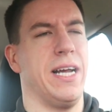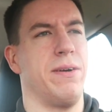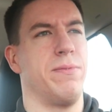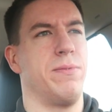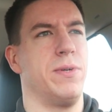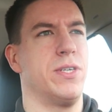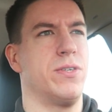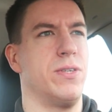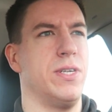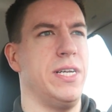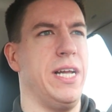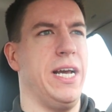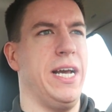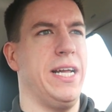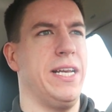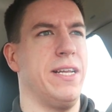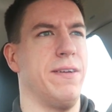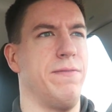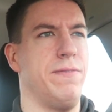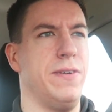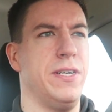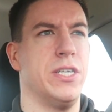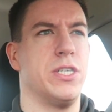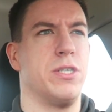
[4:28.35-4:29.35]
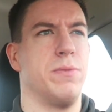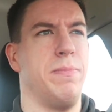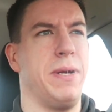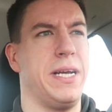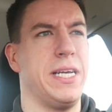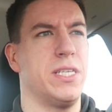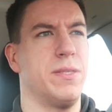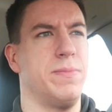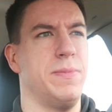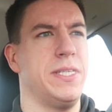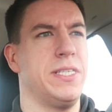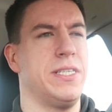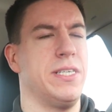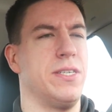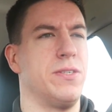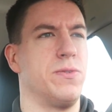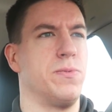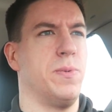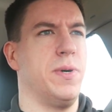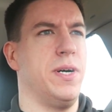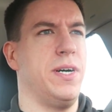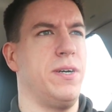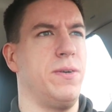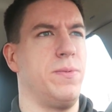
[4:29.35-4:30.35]
I wish it had a finished basement as
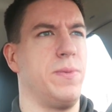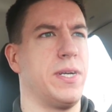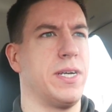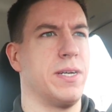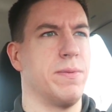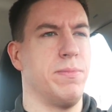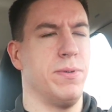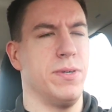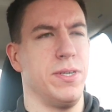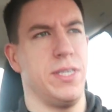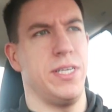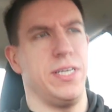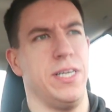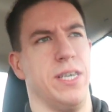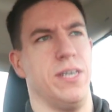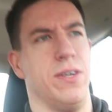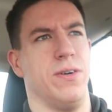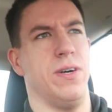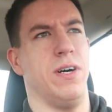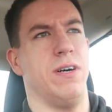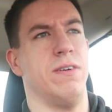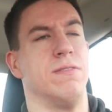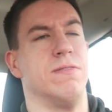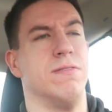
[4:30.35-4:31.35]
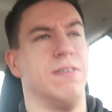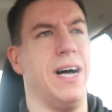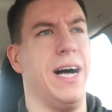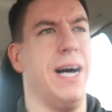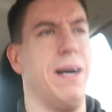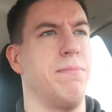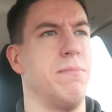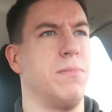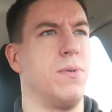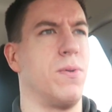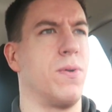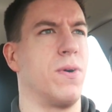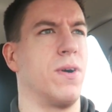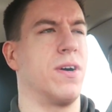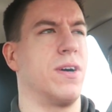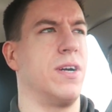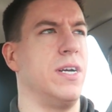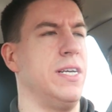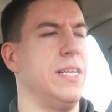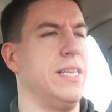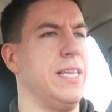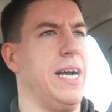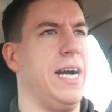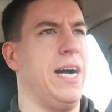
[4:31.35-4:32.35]
well. We could put, you know, a lot more
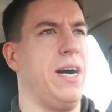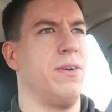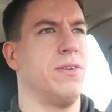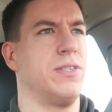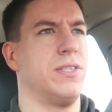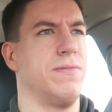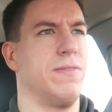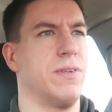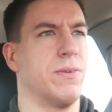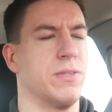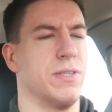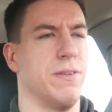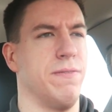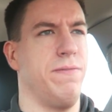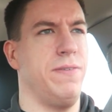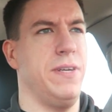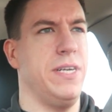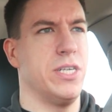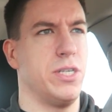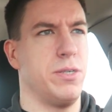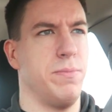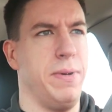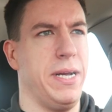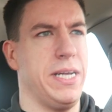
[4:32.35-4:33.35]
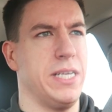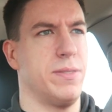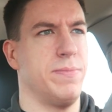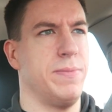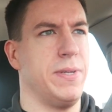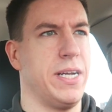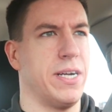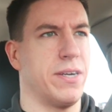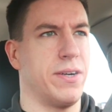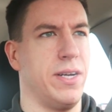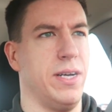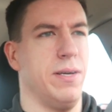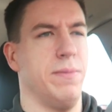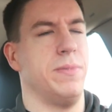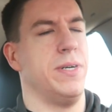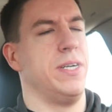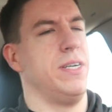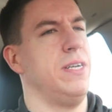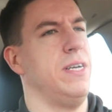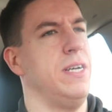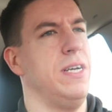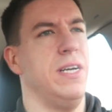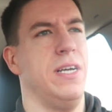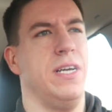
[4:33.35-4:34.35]
into the house if there was a finished basement area, but
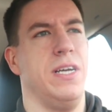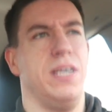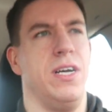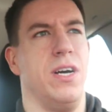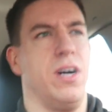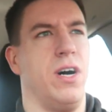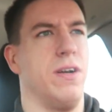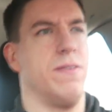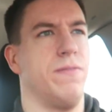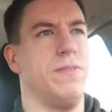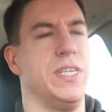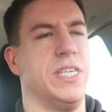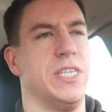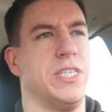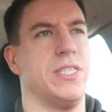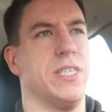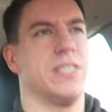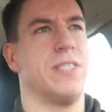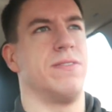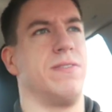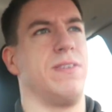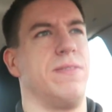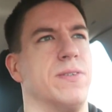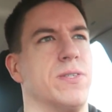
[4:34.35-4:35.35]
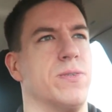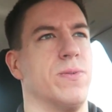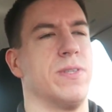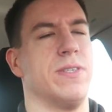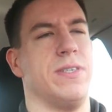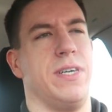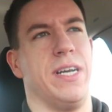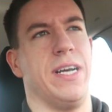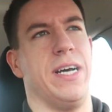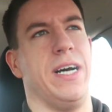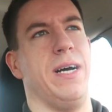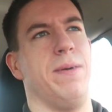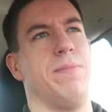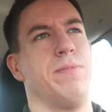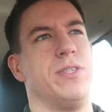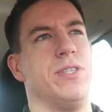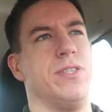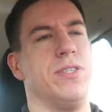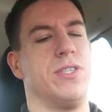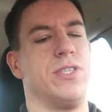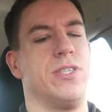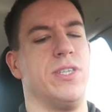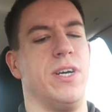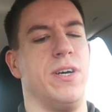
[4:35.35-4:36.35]
unfinished doesn't leave us with a lot of
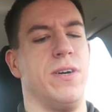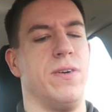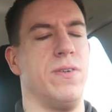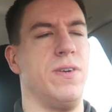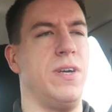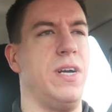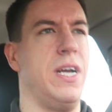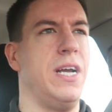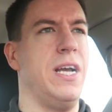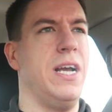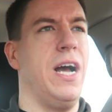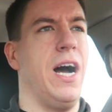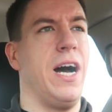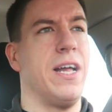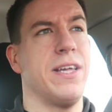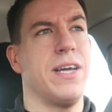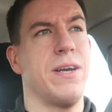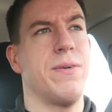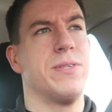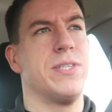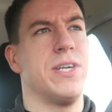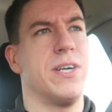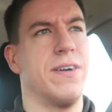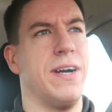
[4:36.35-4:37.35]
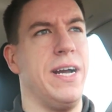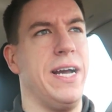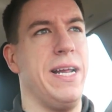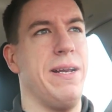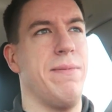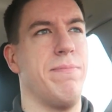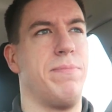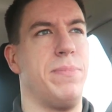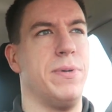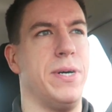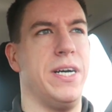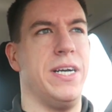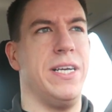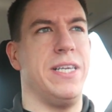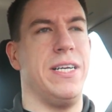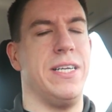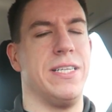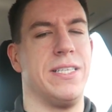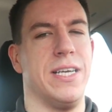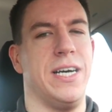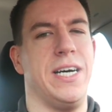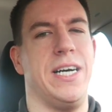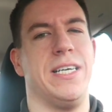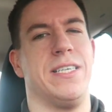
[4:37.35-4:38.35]
options. So I thought it was all right, but
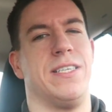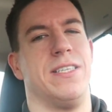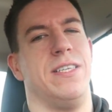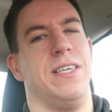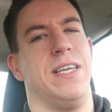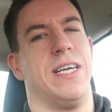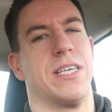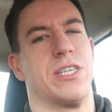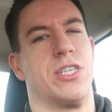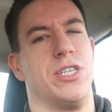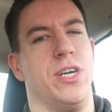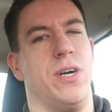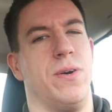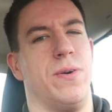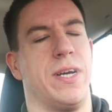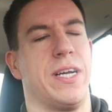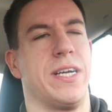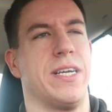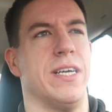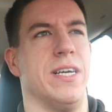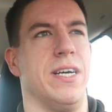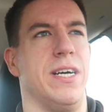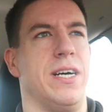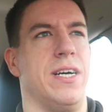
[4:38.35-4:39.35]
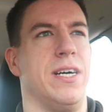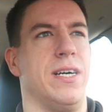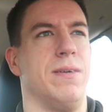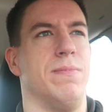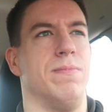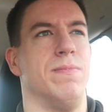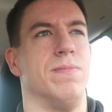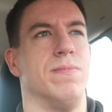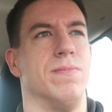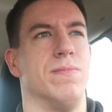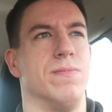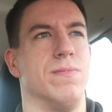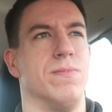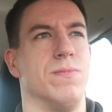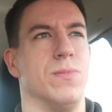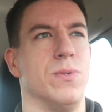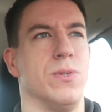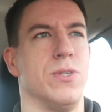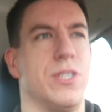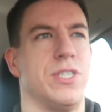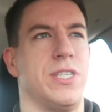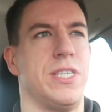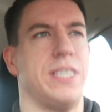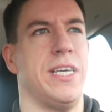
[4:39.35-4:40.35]
it's on to the next showing.
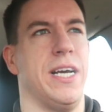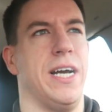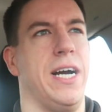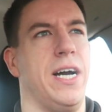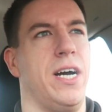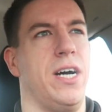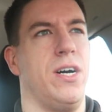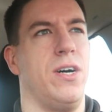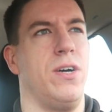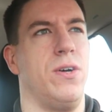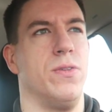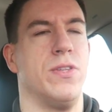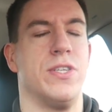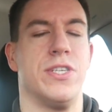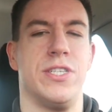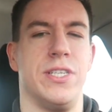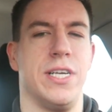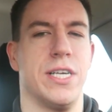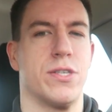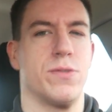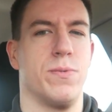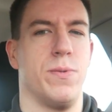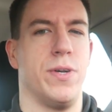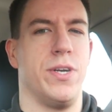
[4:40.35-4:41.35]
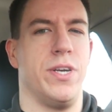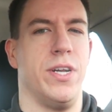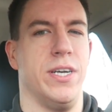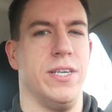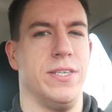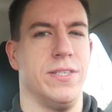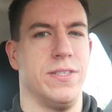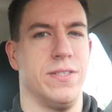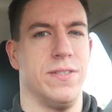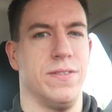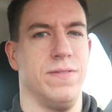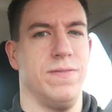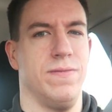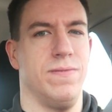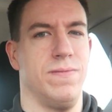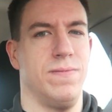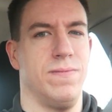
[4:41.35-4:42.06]
We'll see how this next one does.